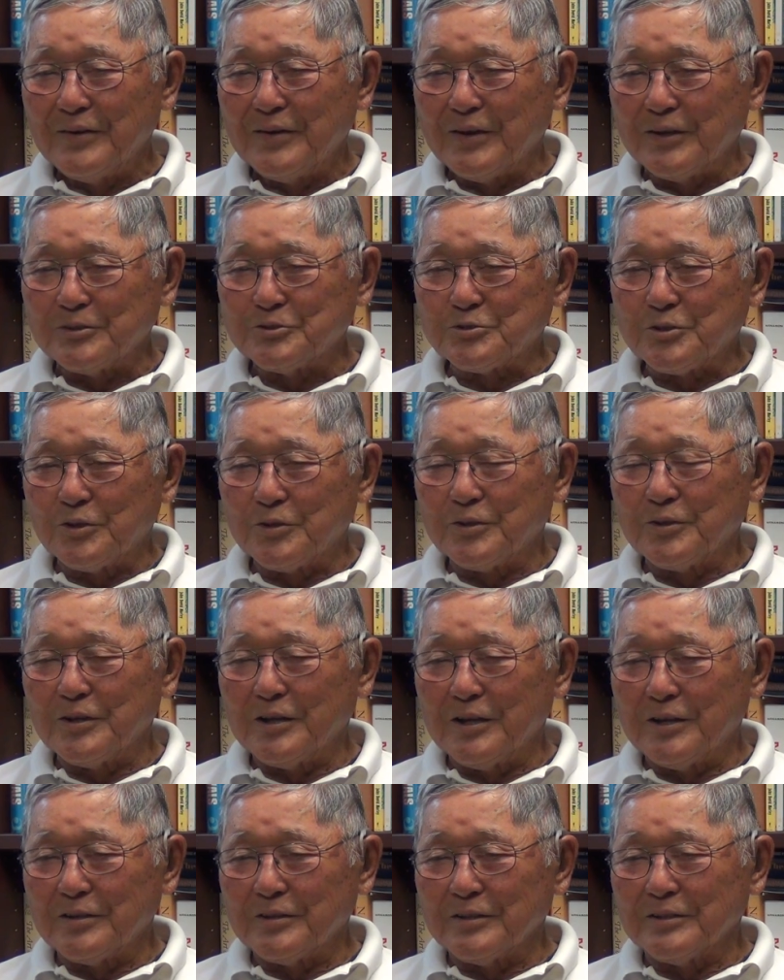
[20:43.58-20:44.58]
I started
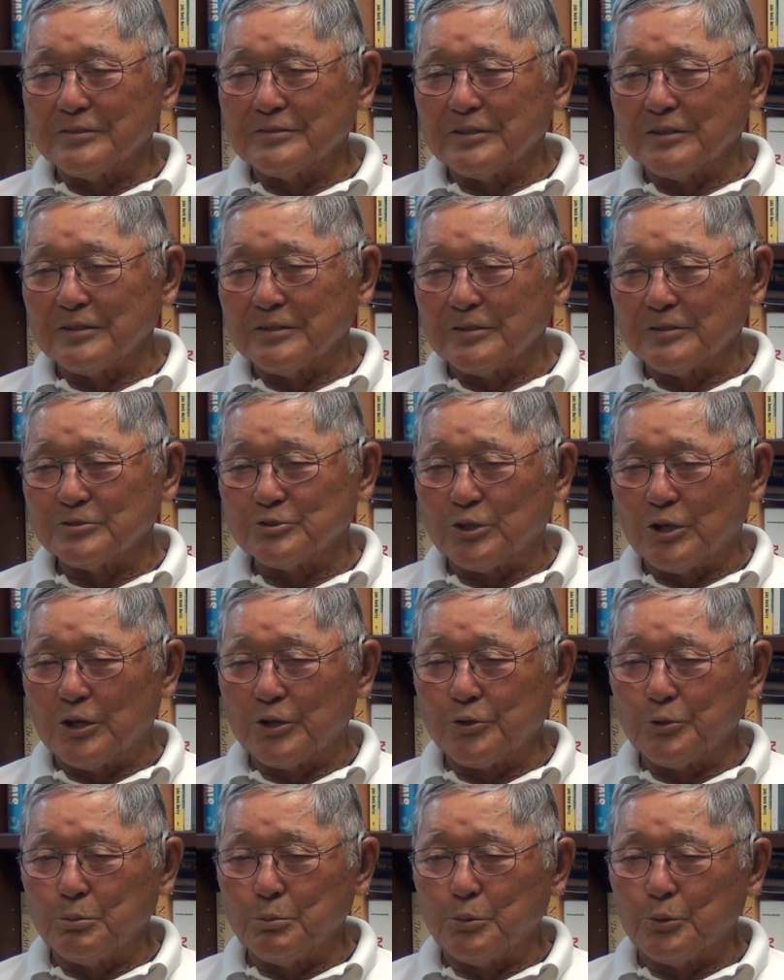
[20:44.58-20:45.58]
out as a
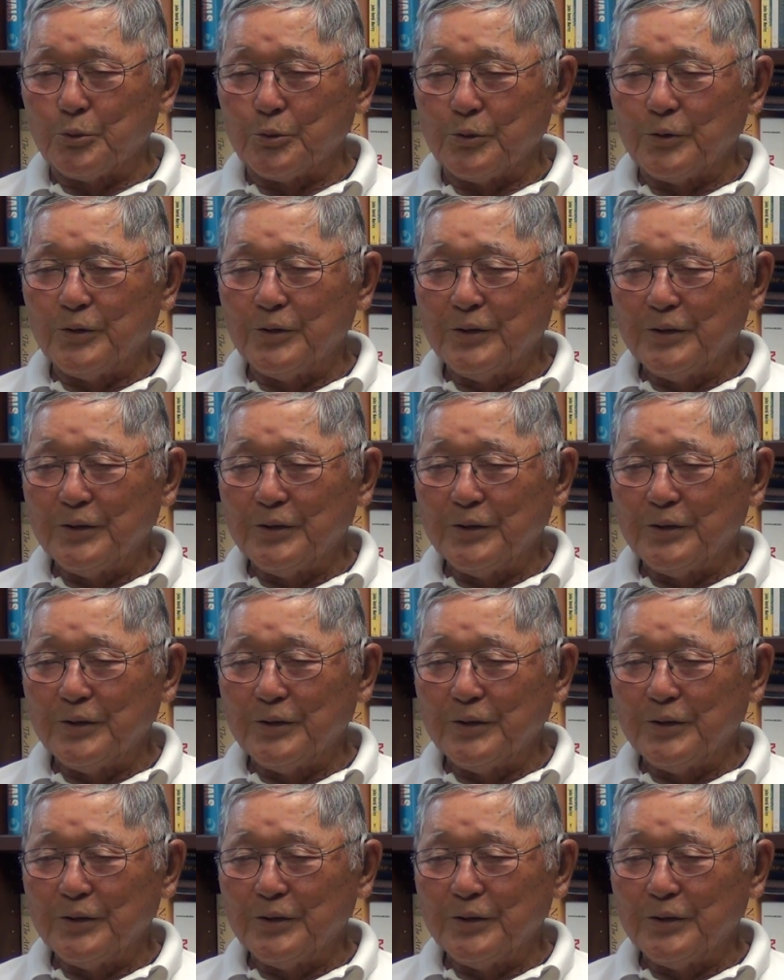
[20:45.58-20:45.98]
sophomore.